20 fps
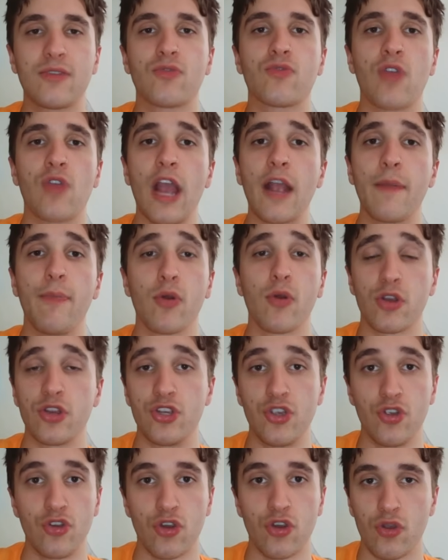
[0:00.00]
Craig Porter
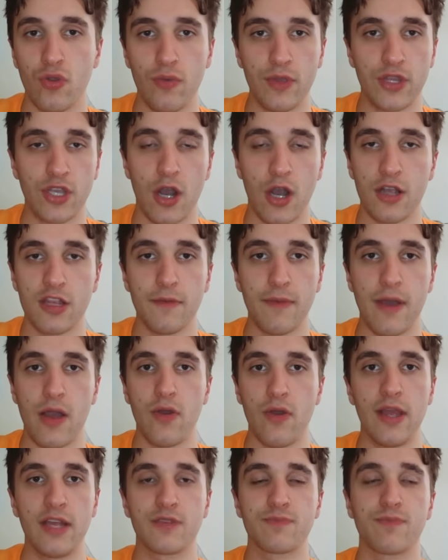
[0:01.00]
Jr., who we talked
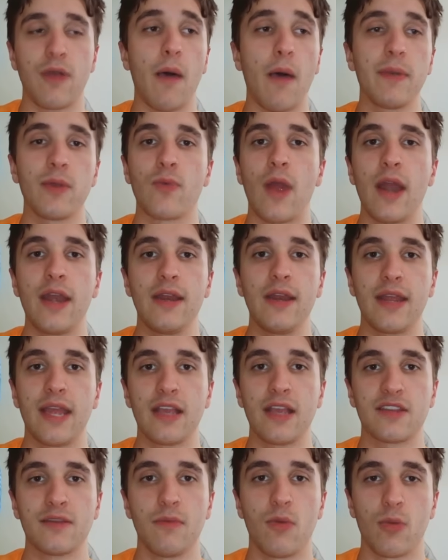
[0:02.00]
about, is probably ready to
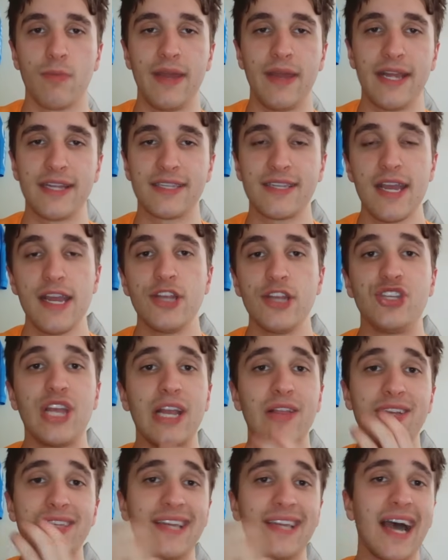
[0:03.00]
get some more minutes.
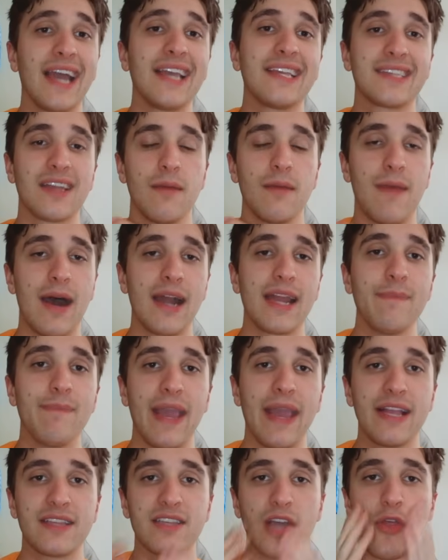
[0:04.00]
Jalen Tyson, Amani
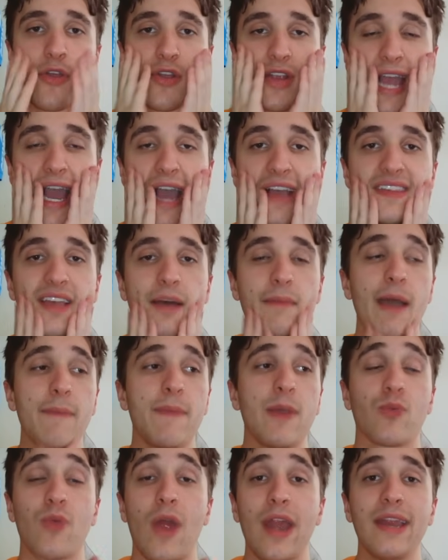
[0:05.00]
Bates, other guys that might
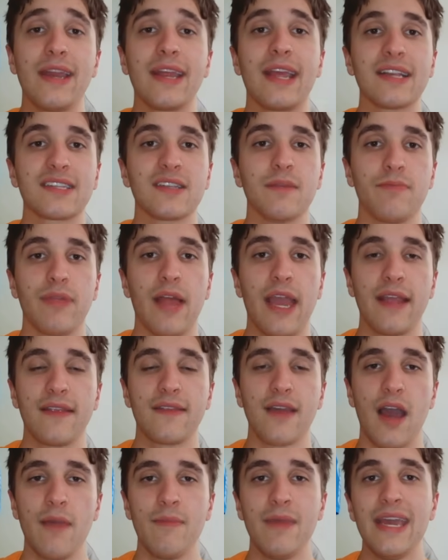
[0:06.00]
be ready to get some playing
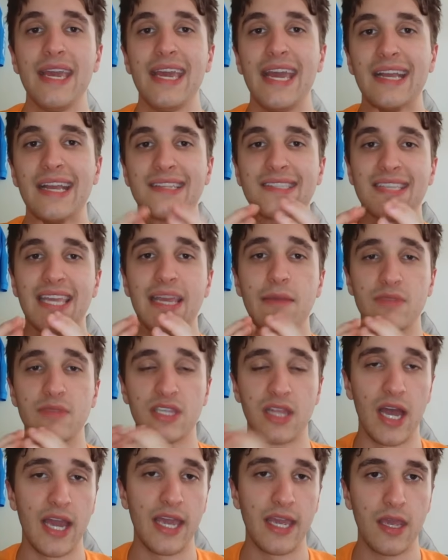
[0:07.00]
time. It seems
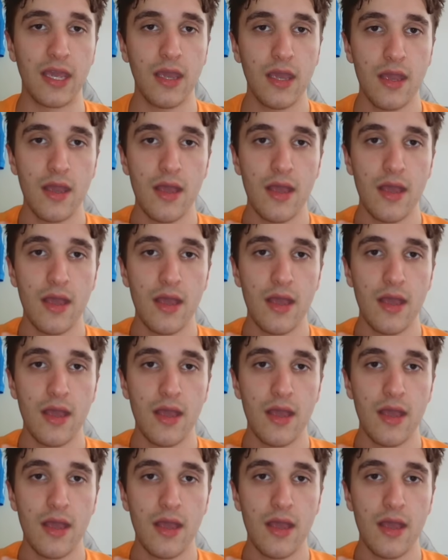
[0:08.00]
like